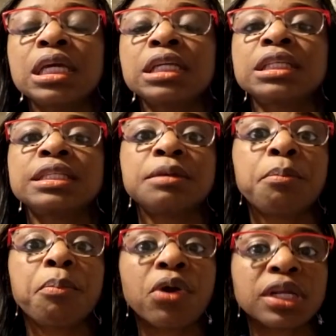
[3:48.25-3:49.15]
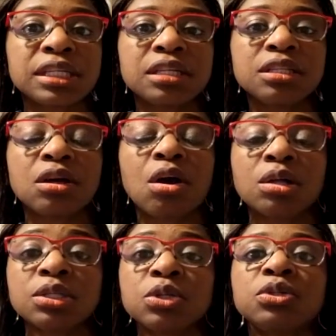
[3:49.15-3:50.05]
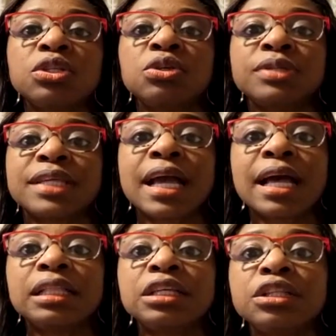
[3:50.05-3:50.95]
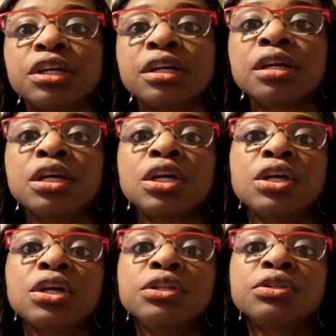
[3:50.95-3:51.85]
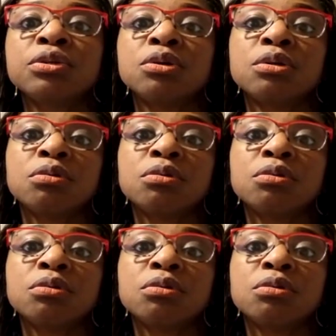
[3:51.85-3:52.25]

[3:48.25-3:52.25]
It is important also to use a calendar to